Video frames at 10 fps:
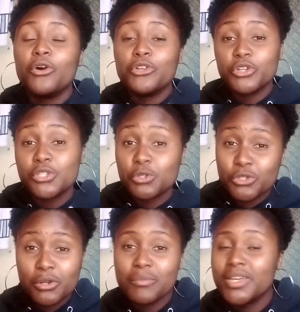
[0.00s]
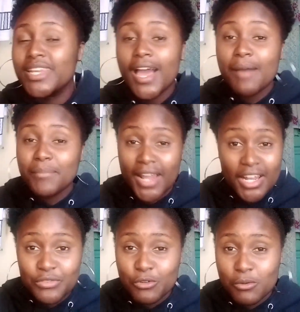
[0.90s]
on your social media
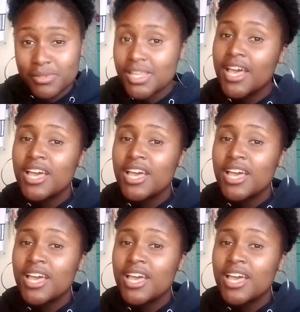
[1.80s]
platforms.